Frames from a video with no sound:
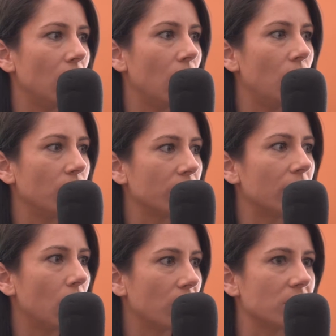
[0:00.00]
over the
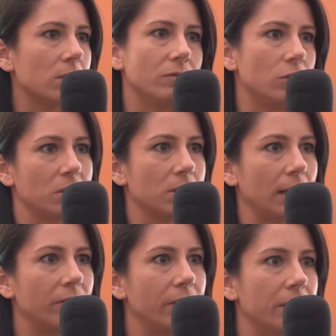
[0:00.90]
course of just
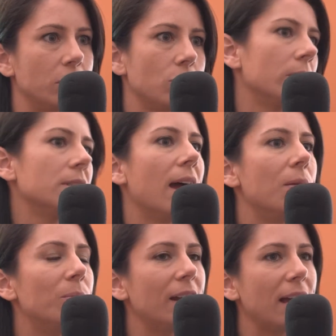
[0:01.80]
like a very short
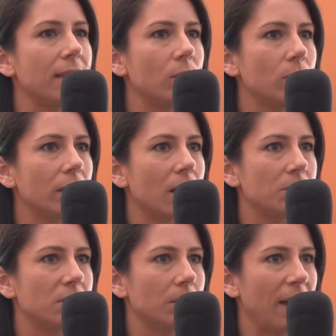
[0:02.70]
time. But I think when it
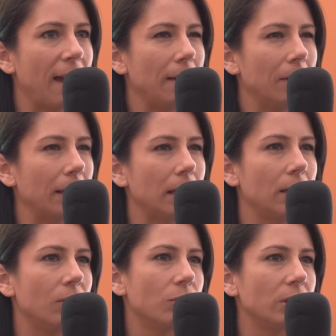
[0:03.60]
comes to pay, like
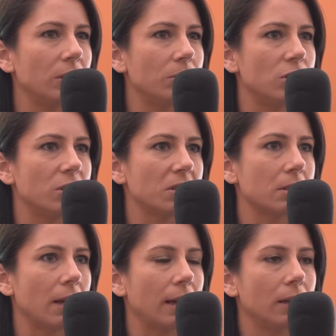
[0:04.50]
it, it really was
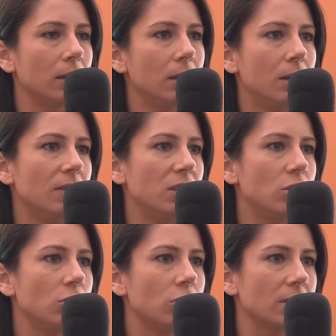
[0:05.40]
just like, this
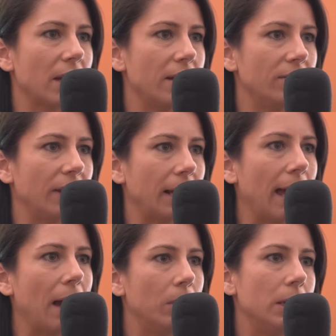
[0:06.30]
is just kind of like
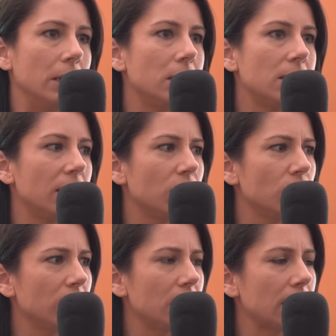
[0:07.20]
how it is. And it's
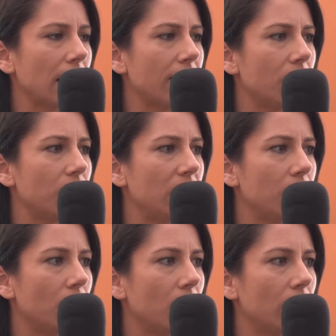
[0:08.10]
really sad that
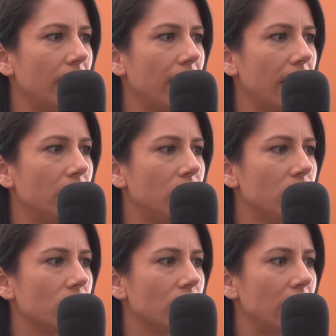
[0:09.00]
people in that
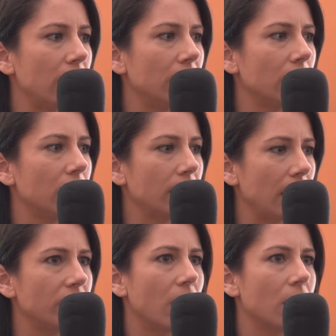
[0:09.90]
industry, in the
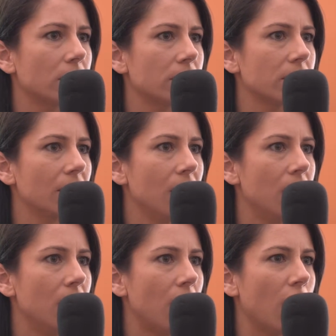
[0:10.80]
creative arts,
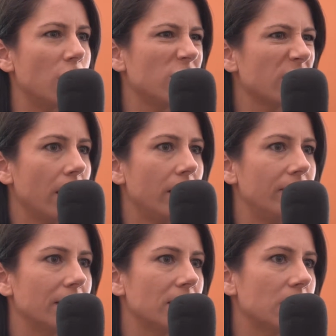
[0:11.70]
are just kind
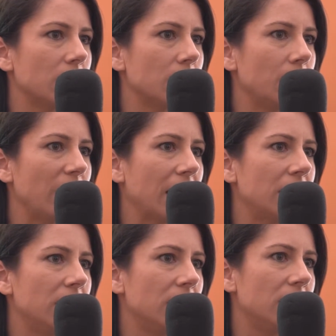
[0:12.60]
of
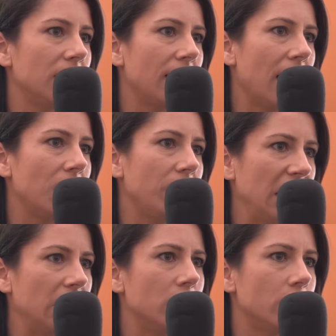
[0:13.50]
expected to get
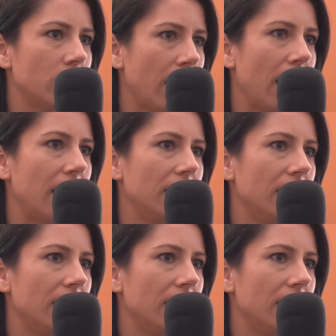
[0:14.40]
paid shit.